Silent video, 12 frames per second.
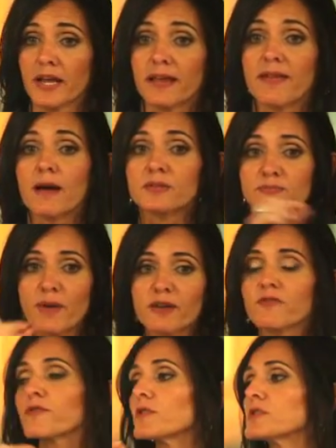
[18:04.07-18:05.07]
Okay, that was
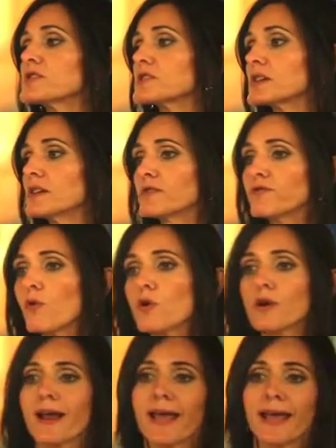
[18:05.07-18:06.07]
my first
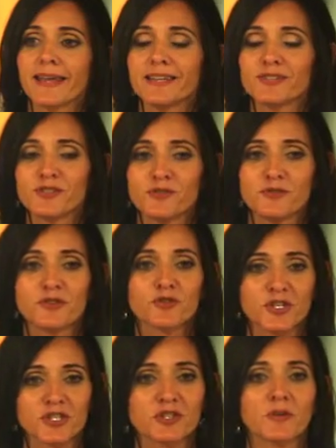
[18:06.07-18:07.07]
foray into
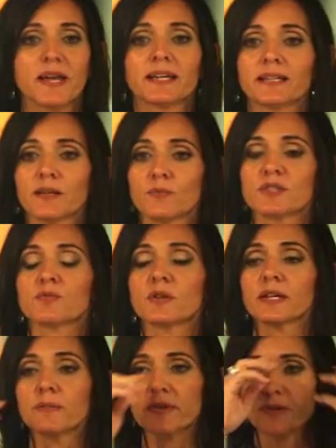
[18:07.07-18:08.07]
nutritional healing, was
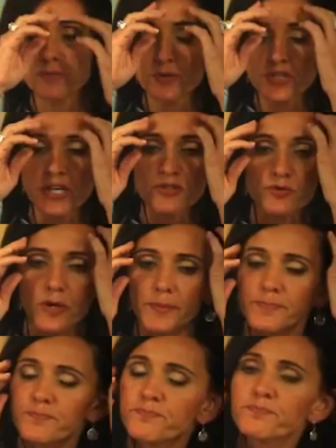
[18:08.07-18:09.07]
really with the progesterone.